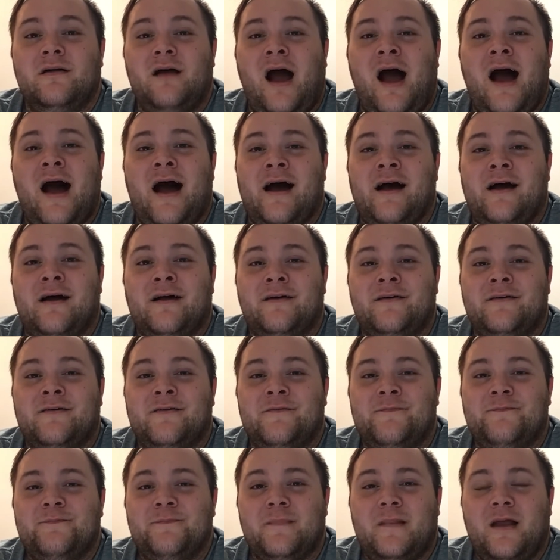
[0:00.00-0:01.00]

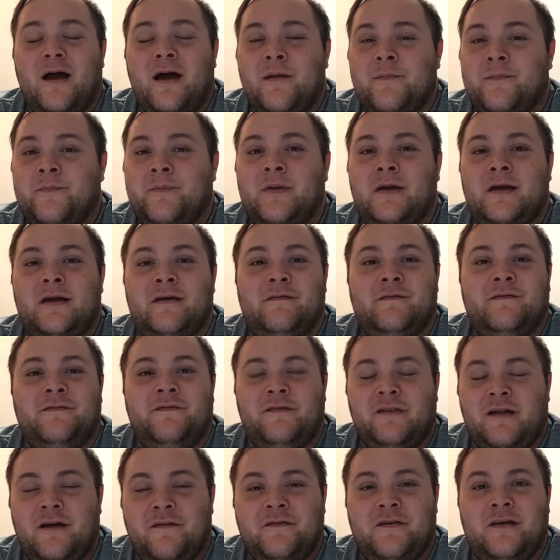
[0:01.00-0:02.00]
upbeat,
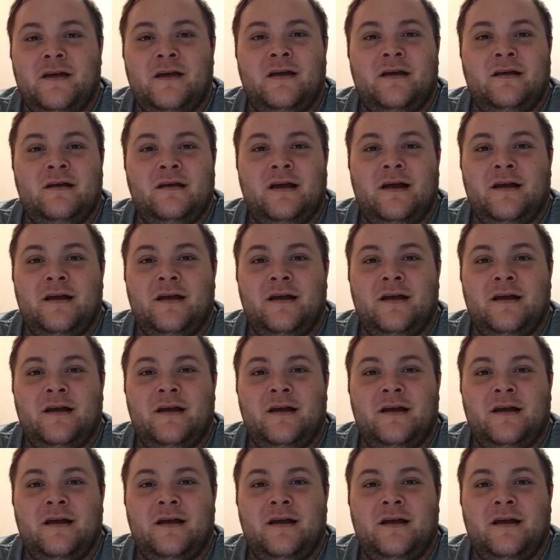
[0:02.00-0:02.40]
fluffy